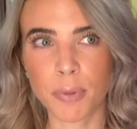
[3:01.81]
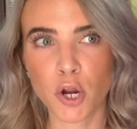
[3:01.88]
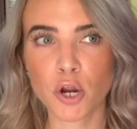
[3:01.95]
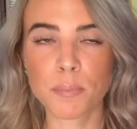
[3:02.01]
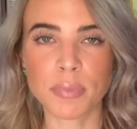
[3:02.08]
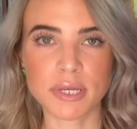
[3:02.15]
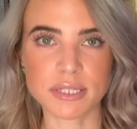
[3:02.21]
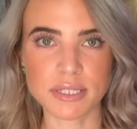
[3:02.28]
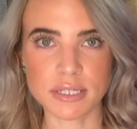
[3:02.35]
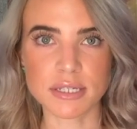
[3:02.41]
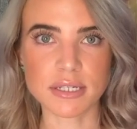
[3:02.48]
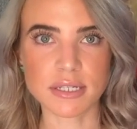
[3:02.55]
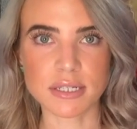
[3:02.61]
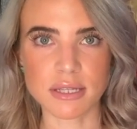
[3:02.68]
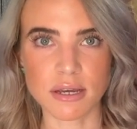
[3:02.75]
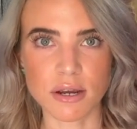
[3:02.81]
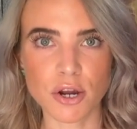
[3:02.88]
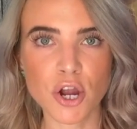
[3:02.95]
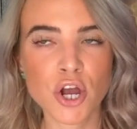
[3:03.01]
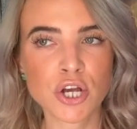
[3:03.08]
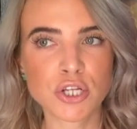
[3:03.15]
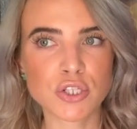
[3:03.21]
purpose is there.
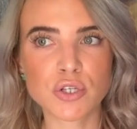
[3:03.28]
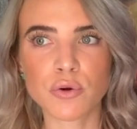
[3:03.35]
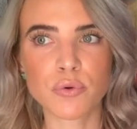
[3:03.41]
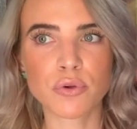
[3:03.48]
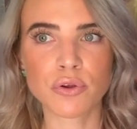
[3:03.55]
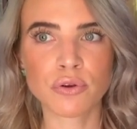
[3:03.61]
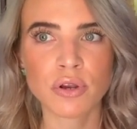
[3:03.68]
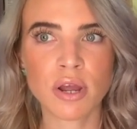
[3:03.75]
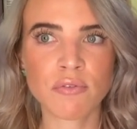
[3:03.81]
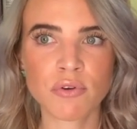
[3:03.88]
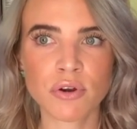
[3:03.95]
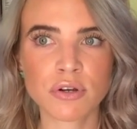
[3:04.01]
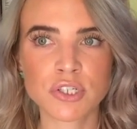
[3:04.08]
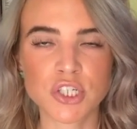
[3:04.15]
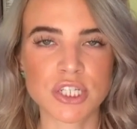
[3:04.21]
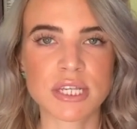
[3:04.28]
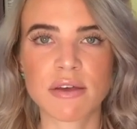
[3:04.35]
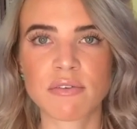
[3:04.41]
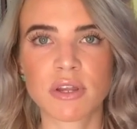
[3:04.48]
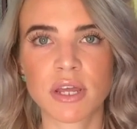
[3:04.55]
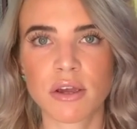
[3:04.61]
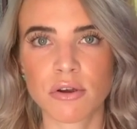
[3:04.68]
So you're never just
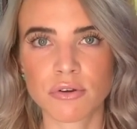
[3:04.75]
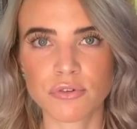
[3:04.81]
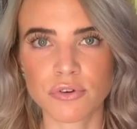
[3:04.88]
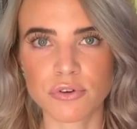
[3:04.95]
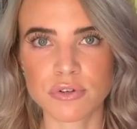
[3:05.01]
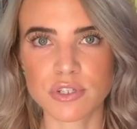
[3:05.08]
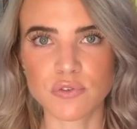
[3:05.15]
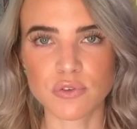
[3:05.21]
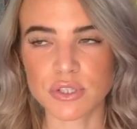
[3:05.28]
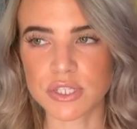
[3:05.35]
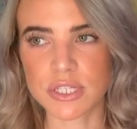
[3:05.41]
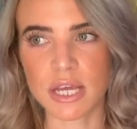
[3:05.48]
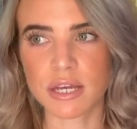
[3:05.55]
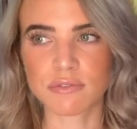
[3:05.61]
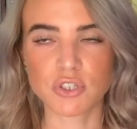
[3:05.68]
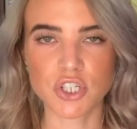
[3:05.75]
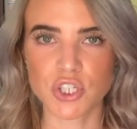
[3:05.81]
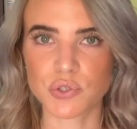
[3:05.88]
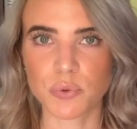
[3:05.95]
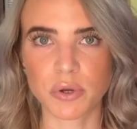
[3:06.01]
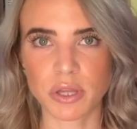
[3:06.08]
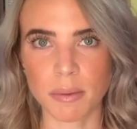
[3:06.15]
given characters for the sake of just
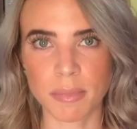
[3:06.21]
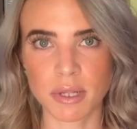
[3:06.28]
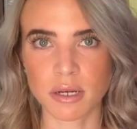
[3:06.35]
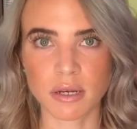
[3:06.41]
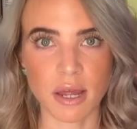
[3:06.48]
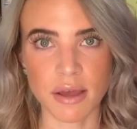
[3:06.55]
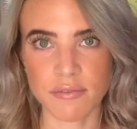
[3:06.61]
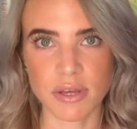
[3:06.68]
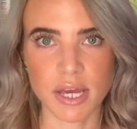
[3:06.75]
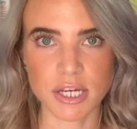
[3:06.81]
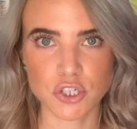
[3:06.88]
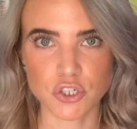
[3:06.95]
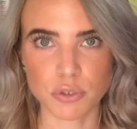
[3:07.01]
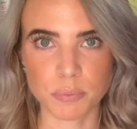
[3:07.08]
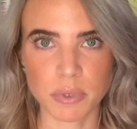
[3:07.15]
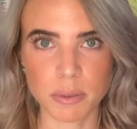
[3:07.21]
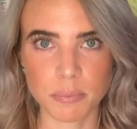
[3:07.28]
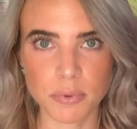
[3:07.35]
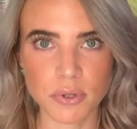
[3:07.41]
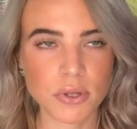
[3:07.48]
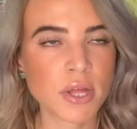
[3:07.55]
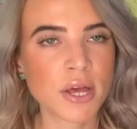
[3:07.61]
throwing them in and having extra
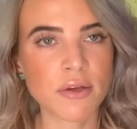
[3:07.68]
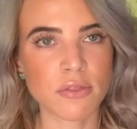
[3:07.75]
people.